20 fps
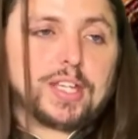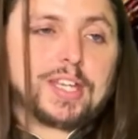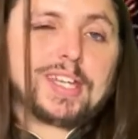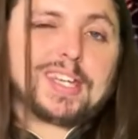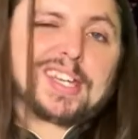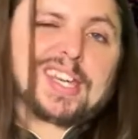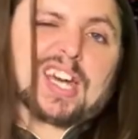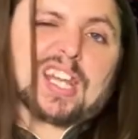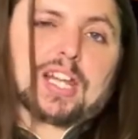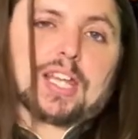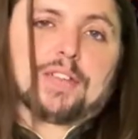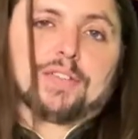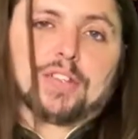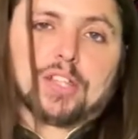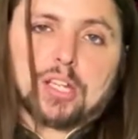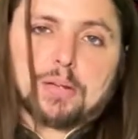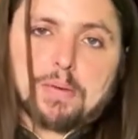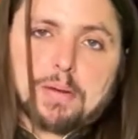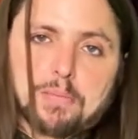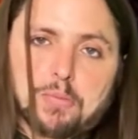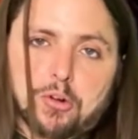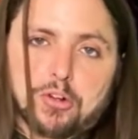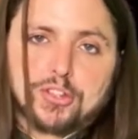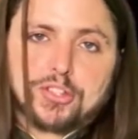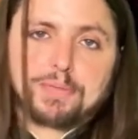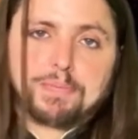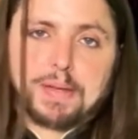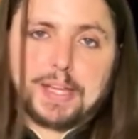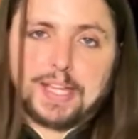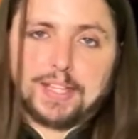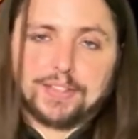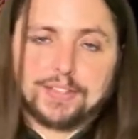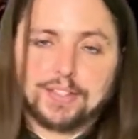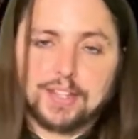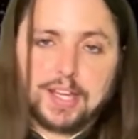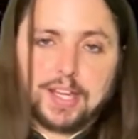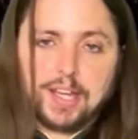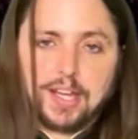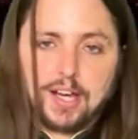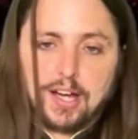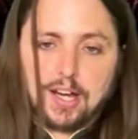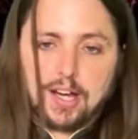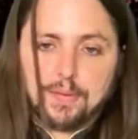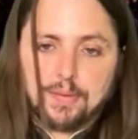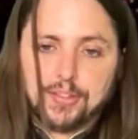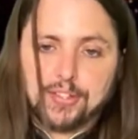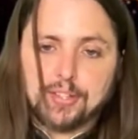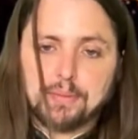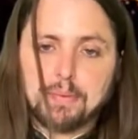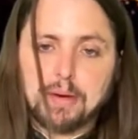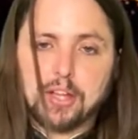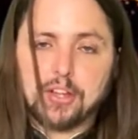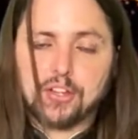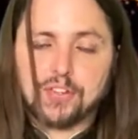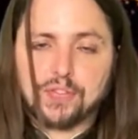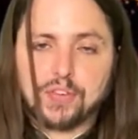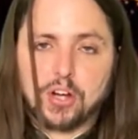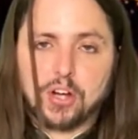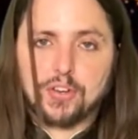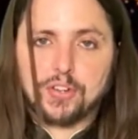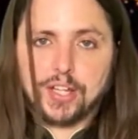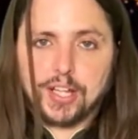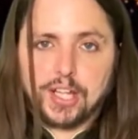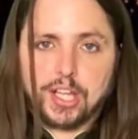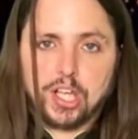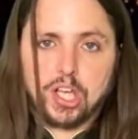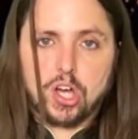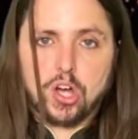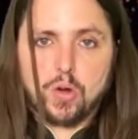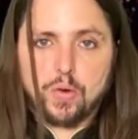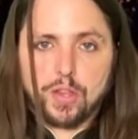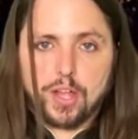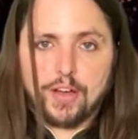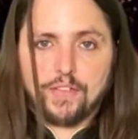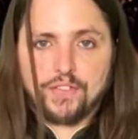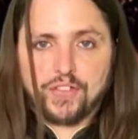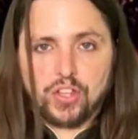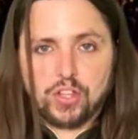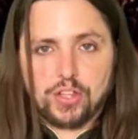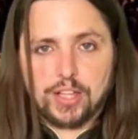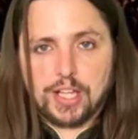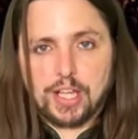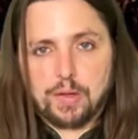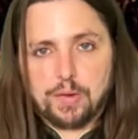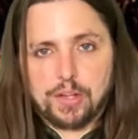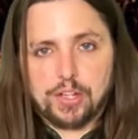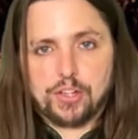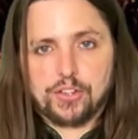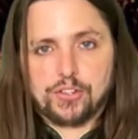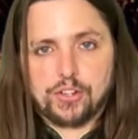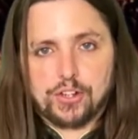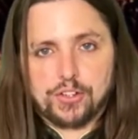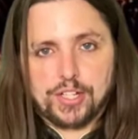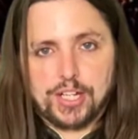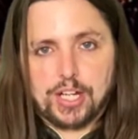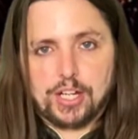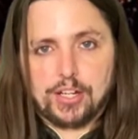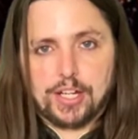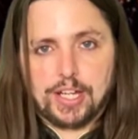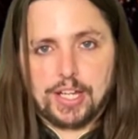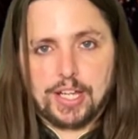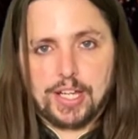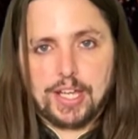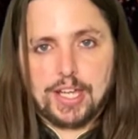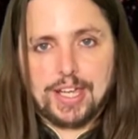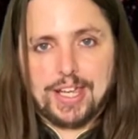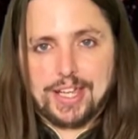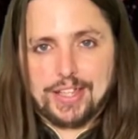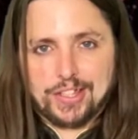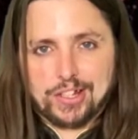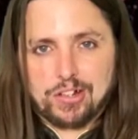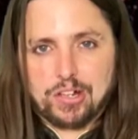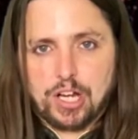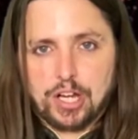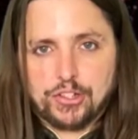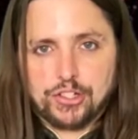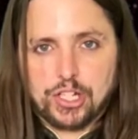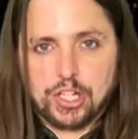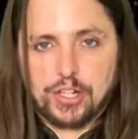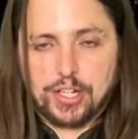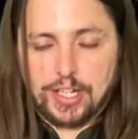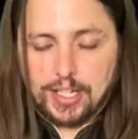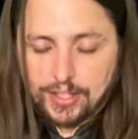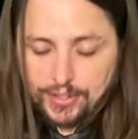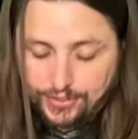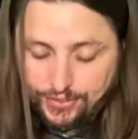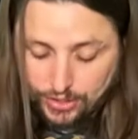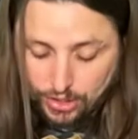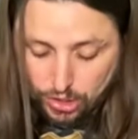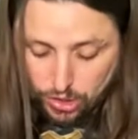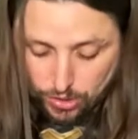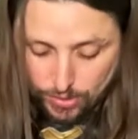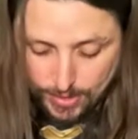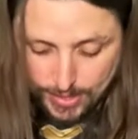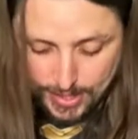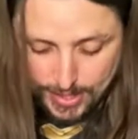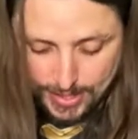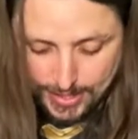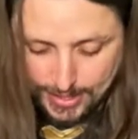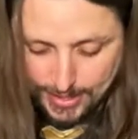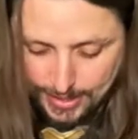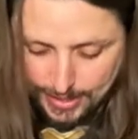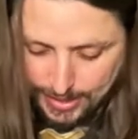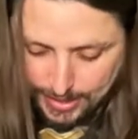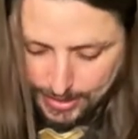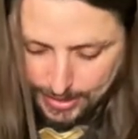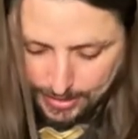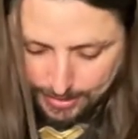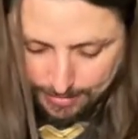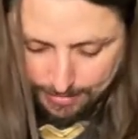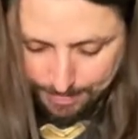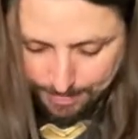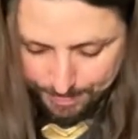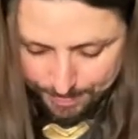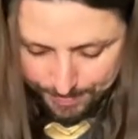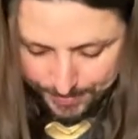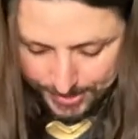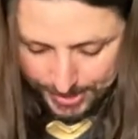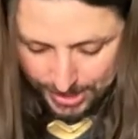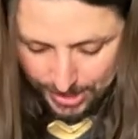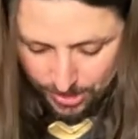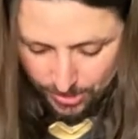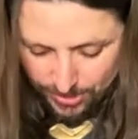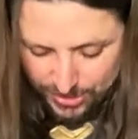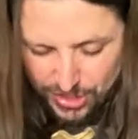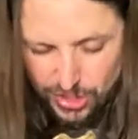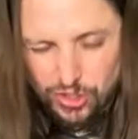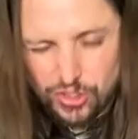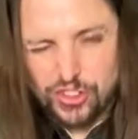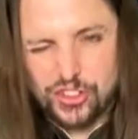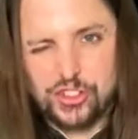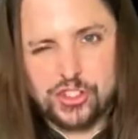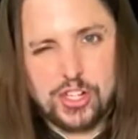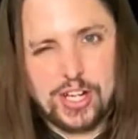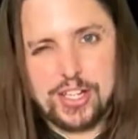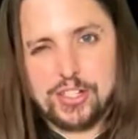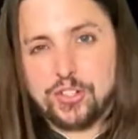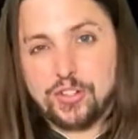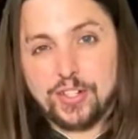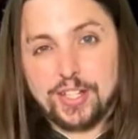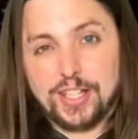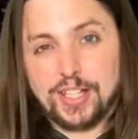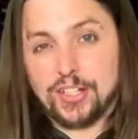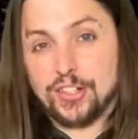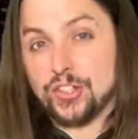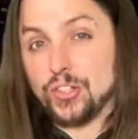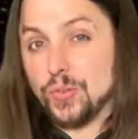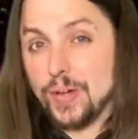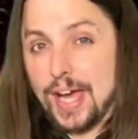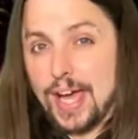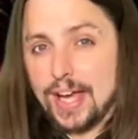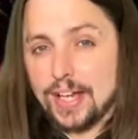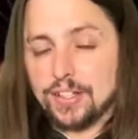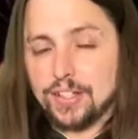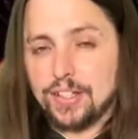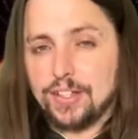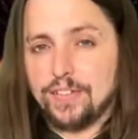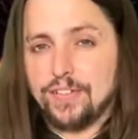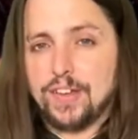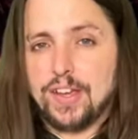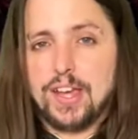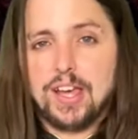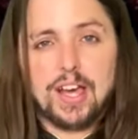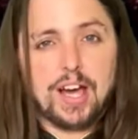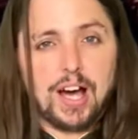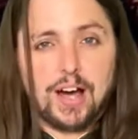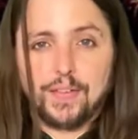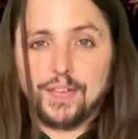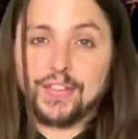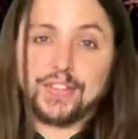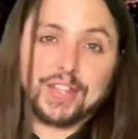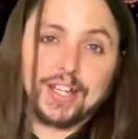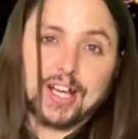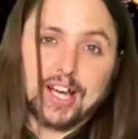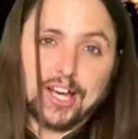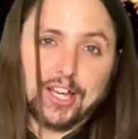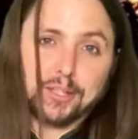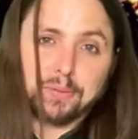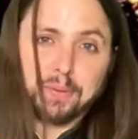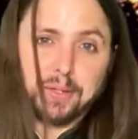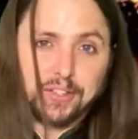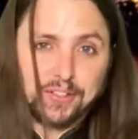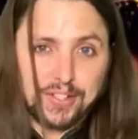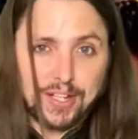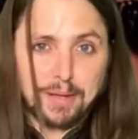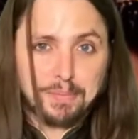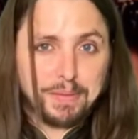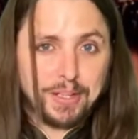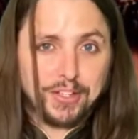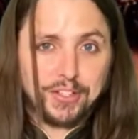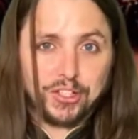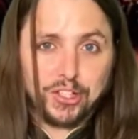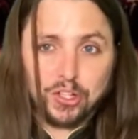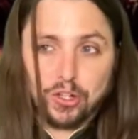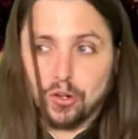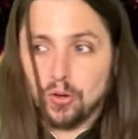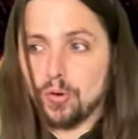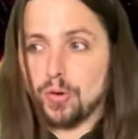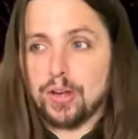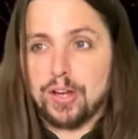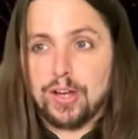kind of give a little bit more space, this is about as far as I can go without feeling like I'm going to start tearing in the crotch area. So, don't try to do anything too active. Obviously, cosplay is not meant to go